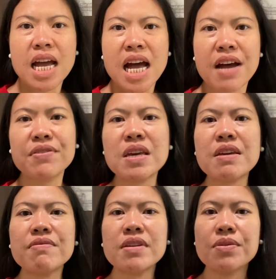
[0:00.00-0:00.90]
Have you
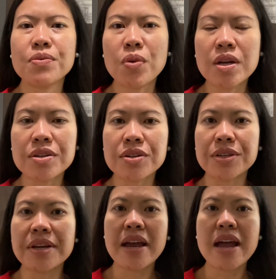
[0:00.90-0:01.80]
even
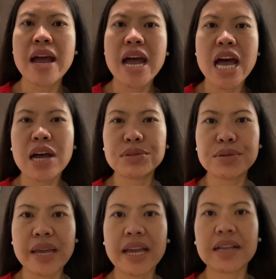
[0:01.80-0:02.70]
wondered how
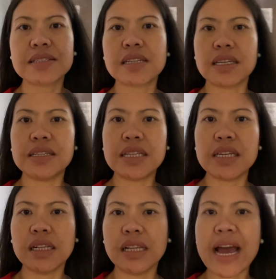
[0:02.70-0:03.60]
to exit a
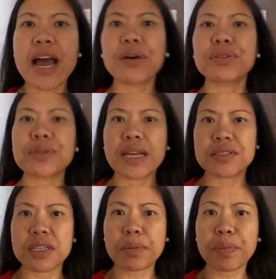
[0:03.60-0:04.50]
deal, how to
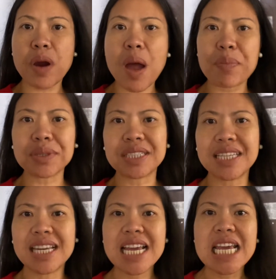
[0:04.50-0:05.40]
exit a
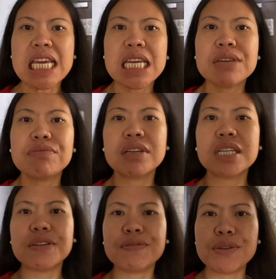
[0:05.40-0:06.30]
property, even
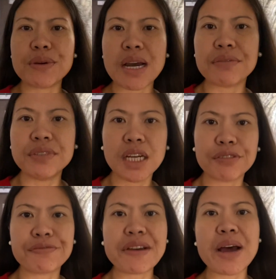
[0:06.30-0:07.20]
if you have not
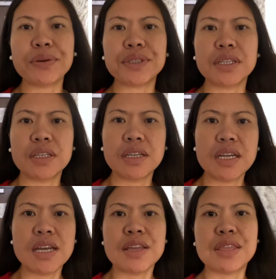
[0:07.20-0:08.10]
found
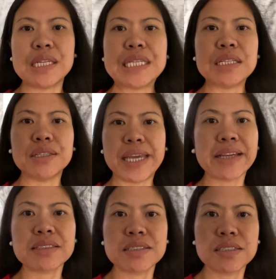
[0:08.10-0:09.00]
the deal
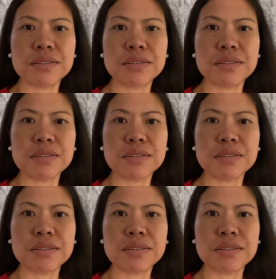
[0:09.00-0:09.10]
yet?